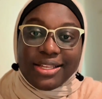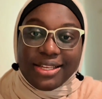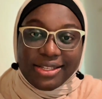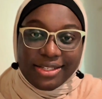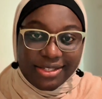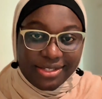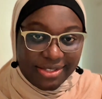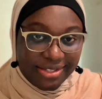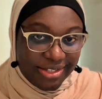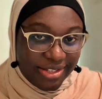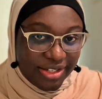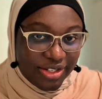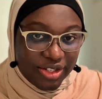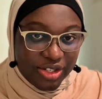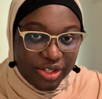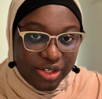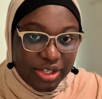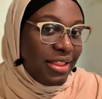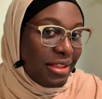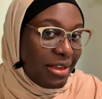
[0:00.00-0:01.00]
a
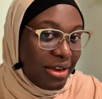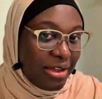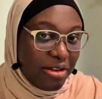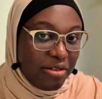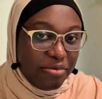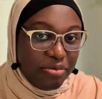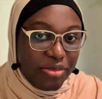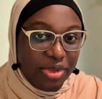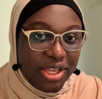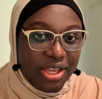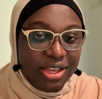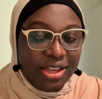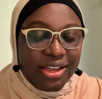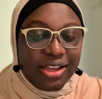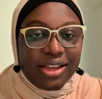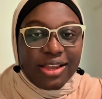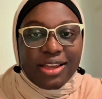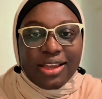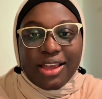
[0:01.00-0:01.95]
decision that I've made,